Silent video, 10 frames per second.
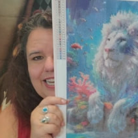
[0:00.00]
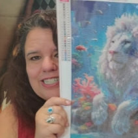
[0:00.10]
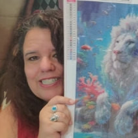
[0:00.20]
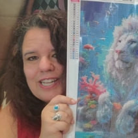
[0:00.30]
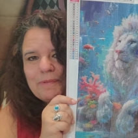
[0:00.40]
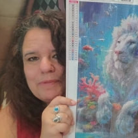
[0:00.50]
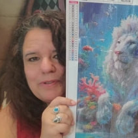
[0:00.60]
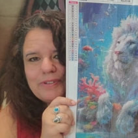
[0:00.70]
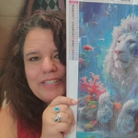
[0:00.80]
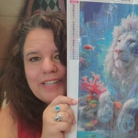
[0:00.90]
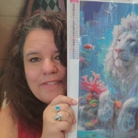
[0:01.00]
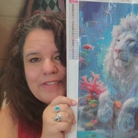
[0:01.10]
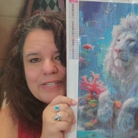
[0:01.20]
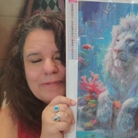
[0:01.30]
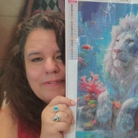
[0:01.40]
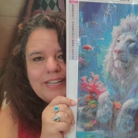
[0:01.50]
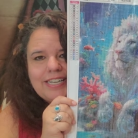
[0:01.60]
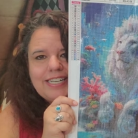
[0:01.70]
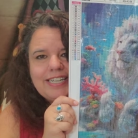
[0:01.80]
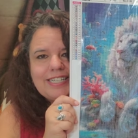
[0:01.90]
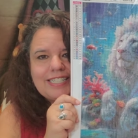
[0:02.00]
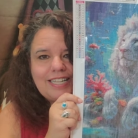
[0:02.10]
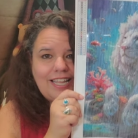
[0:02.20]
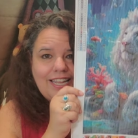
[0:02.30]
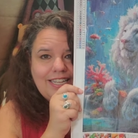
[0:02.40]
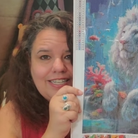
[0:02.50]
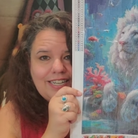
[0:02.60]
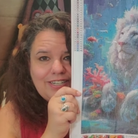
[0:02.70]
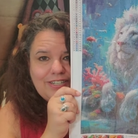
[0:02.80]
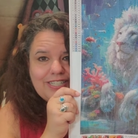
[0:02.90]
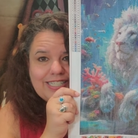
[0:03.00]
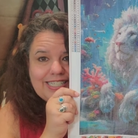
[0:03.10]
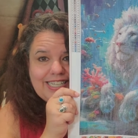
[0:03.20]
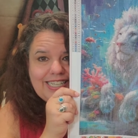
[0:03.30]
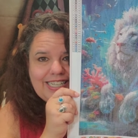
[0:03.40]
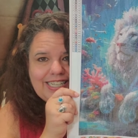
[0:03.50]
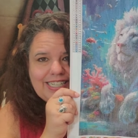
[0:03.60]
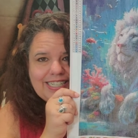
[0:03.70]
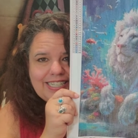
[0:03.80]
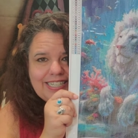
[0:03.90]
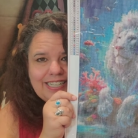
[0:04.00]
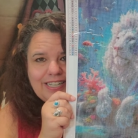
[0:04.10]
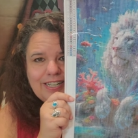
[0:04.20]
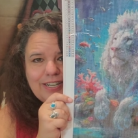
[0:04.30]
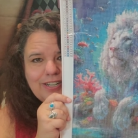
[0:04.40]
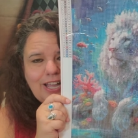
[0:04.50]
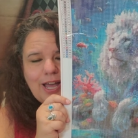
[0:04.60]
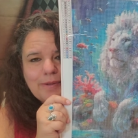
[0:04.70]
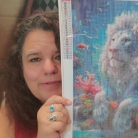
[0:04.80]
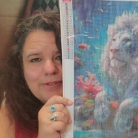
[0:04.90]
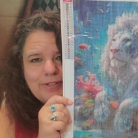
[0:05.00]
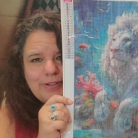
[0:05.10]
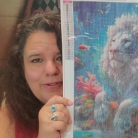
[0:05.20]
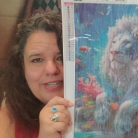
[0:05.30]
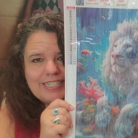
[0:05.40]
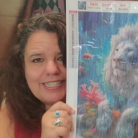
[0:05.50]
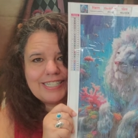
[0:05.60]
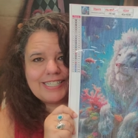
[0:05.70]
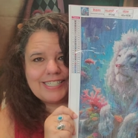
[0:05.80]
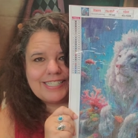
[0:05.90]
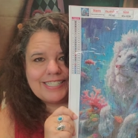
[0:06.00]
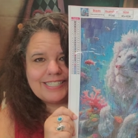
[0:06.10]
I just absolutely love this one. It is a lion under the sea. Absolutely gorgeous.